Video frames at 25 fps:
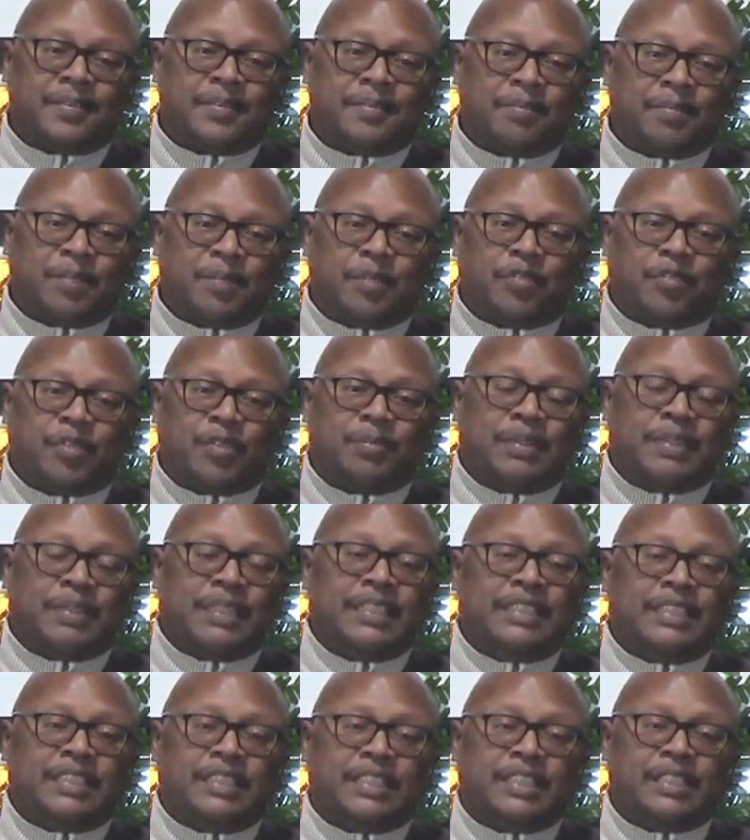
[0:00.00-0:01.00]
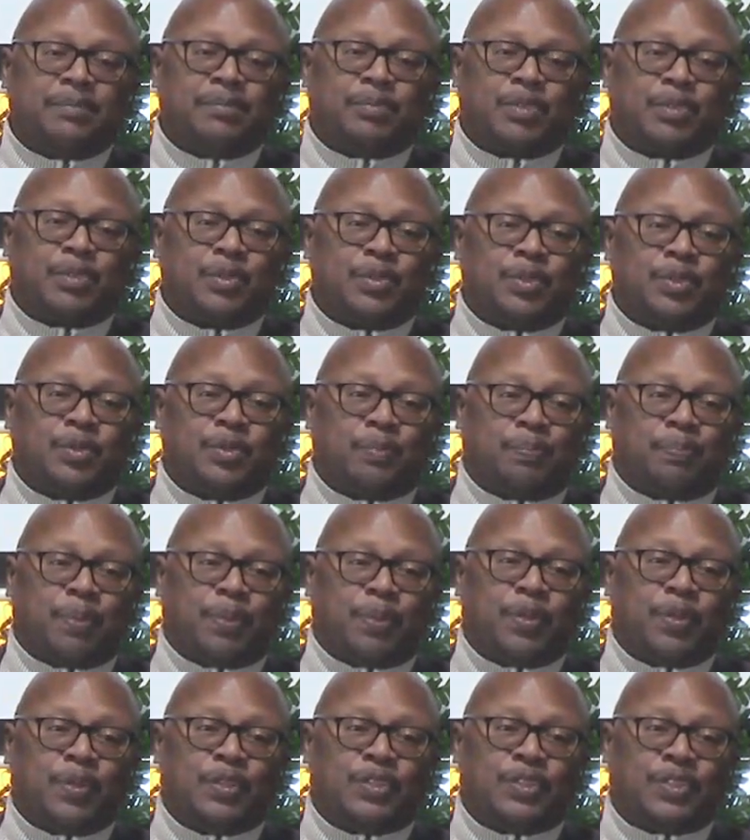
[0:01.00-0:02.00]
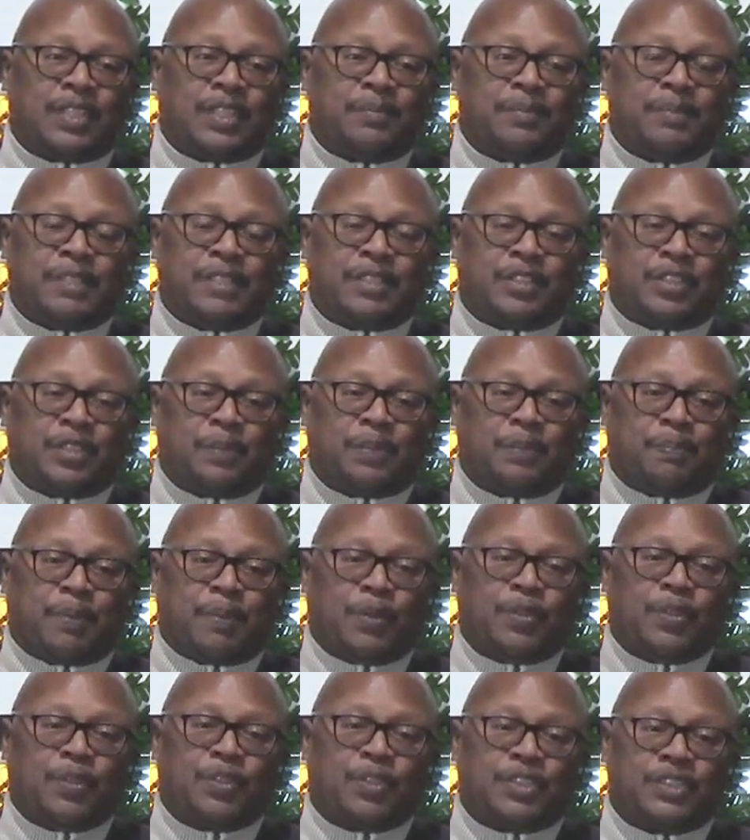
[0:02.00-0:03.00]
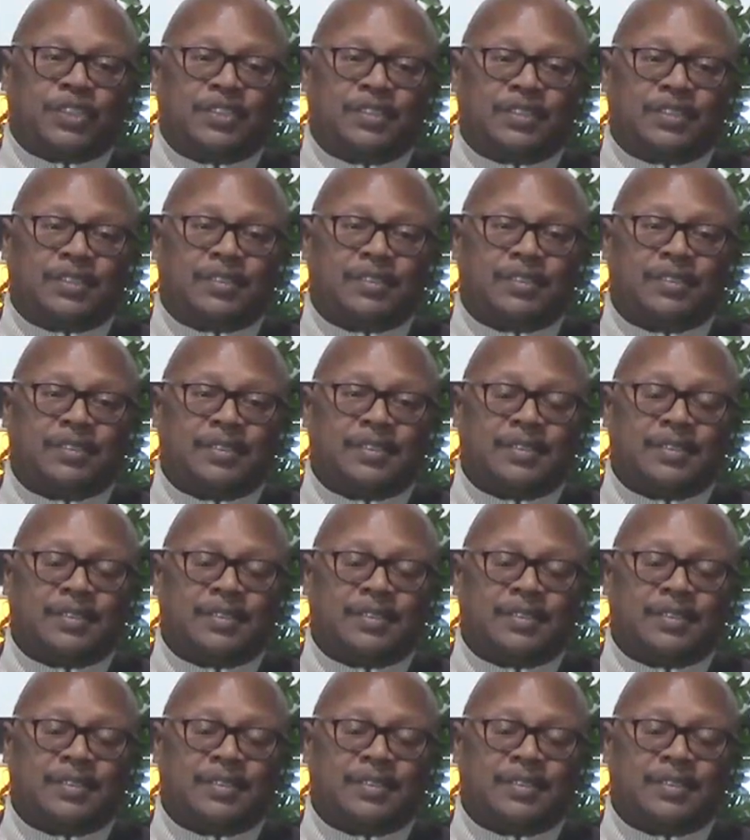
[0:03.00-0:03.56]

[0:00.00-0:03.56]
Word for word: Went from Egypt to the Persians.